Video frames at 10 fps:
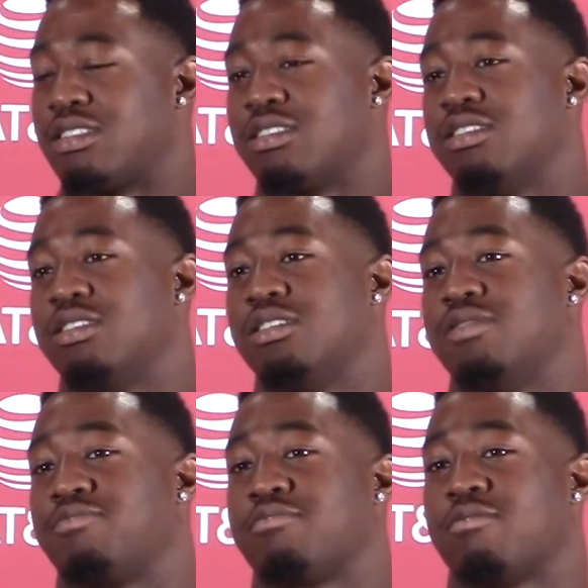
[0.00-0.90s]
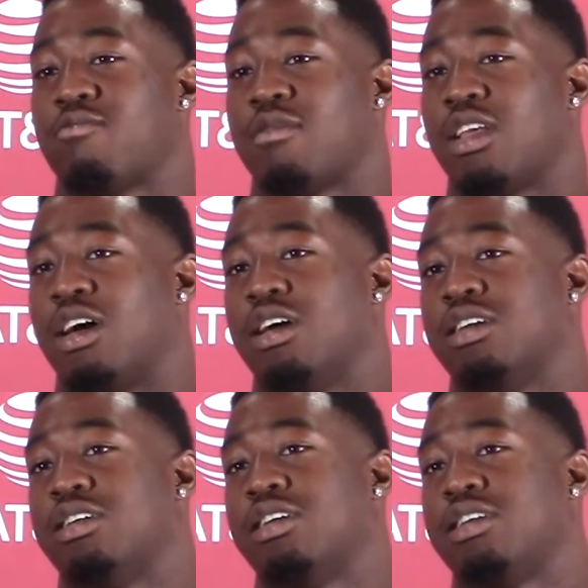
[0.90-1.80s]
Um,
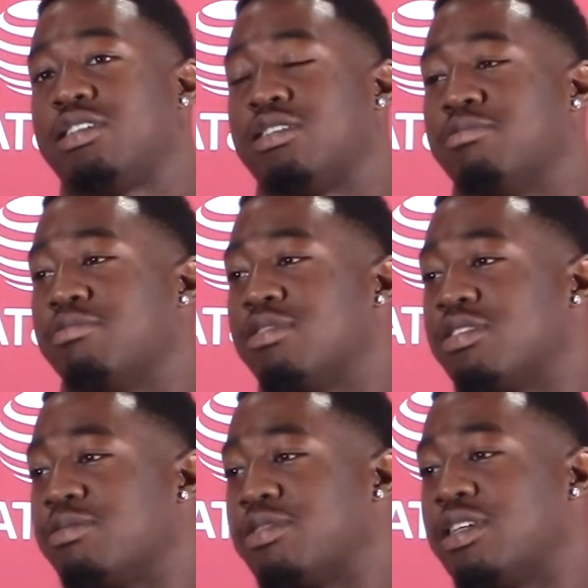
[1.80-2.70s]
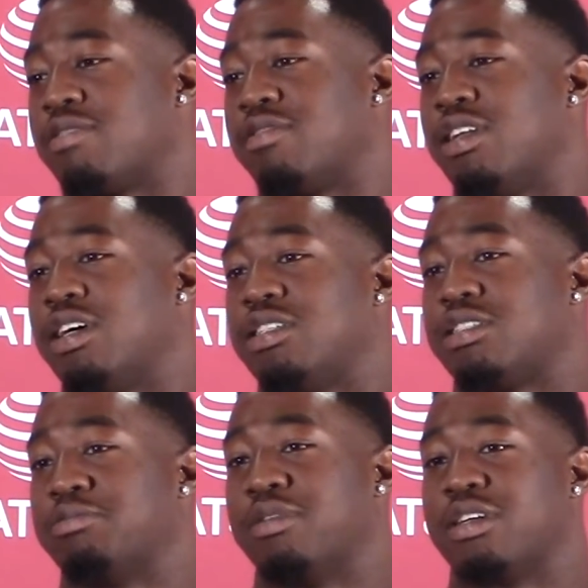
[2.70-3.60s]
I, I had some some Chick Fil A,
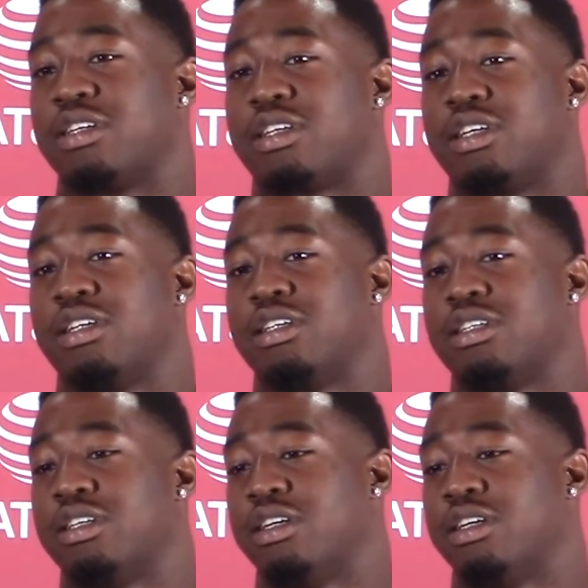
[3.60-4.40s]
some Burger King